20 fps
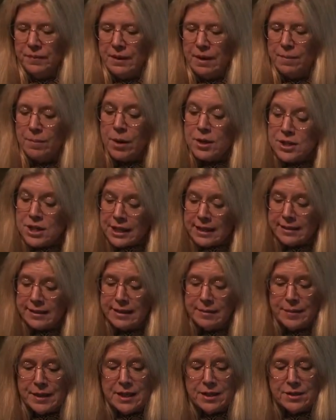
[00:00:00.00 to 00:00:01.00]
particularly
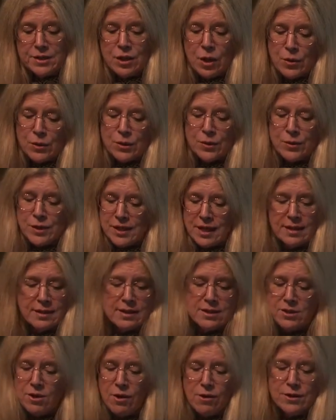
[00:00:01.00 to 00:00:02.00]
because those who sing the
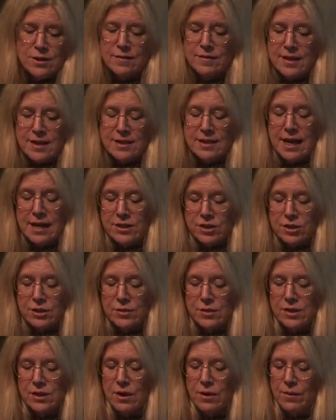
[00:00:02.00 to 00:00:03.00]
songs of these saints do
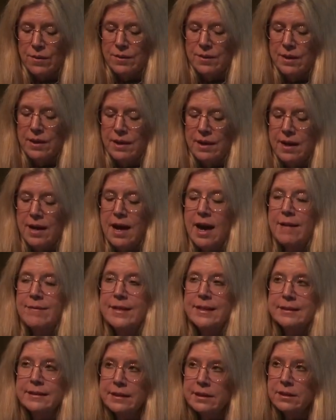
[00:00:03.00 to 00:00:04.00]
so,
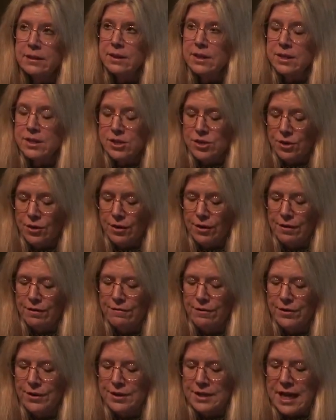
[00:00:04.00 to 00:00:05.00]
having little concern
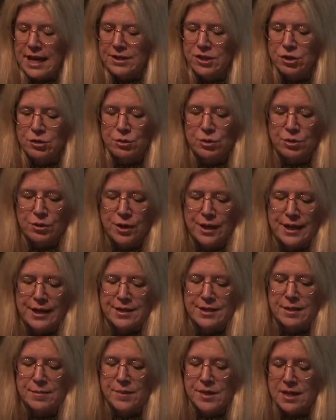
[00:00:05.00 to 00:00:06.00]
for the textual
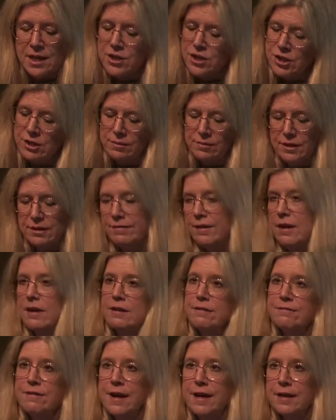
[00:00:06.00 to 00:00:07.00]
critic's obsession with
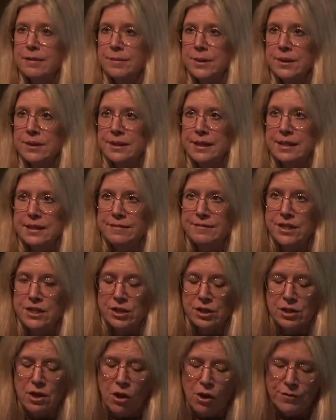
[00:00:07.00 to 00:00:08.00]
verifiable
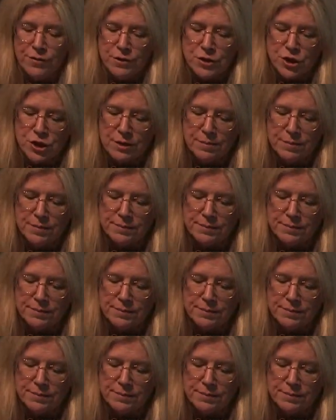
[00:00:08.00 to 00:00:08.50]
individual authorship.